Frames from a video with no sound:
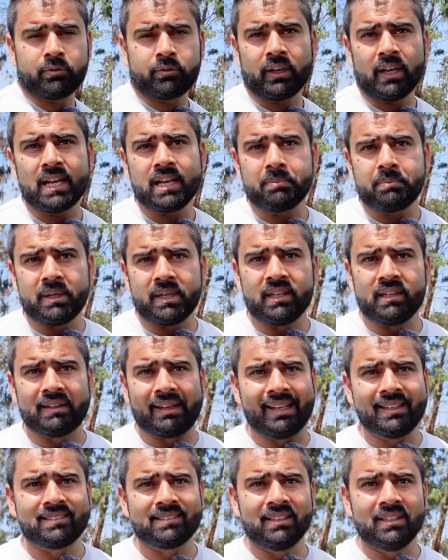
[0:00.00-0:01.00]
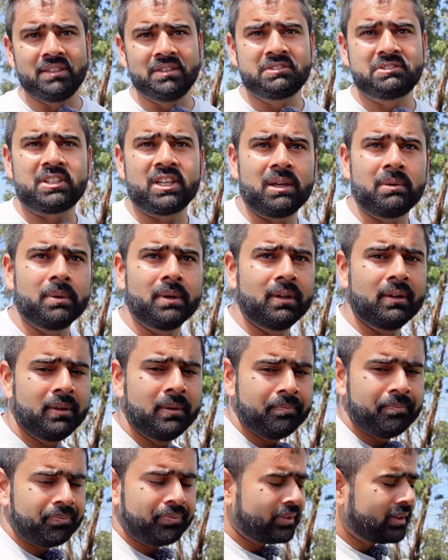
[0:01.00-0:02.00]
it's flying pretty nicely
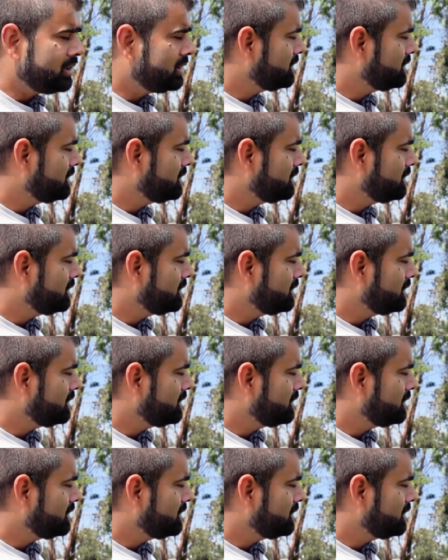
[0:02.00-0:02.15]
stable